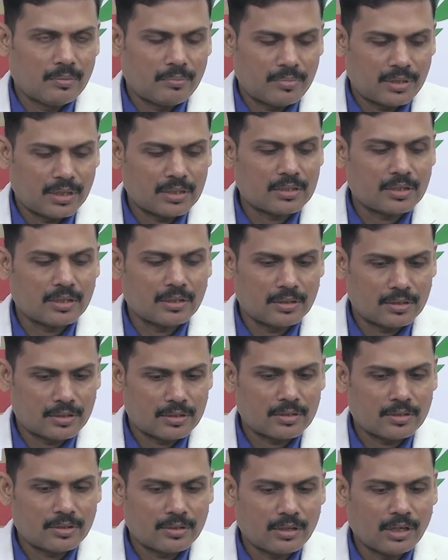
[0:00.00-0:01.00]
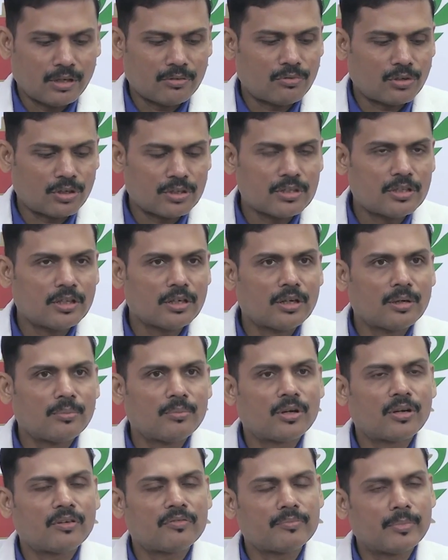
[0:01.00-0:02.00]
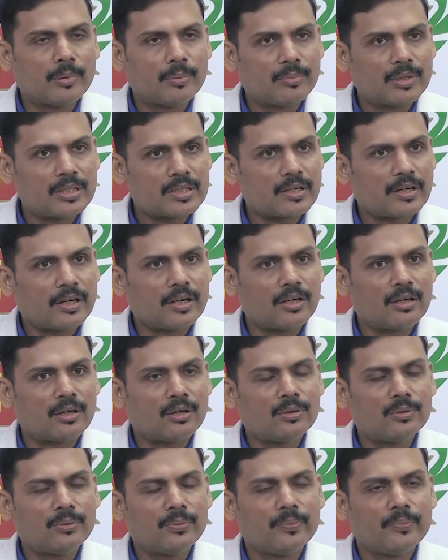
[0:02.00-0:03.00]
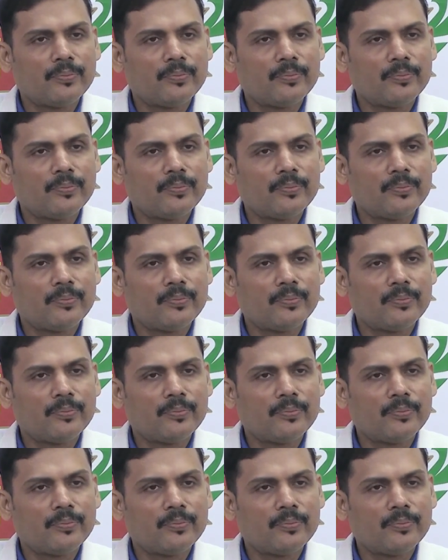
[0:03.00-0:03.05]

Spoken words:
Brussels. And what is the number of members right now?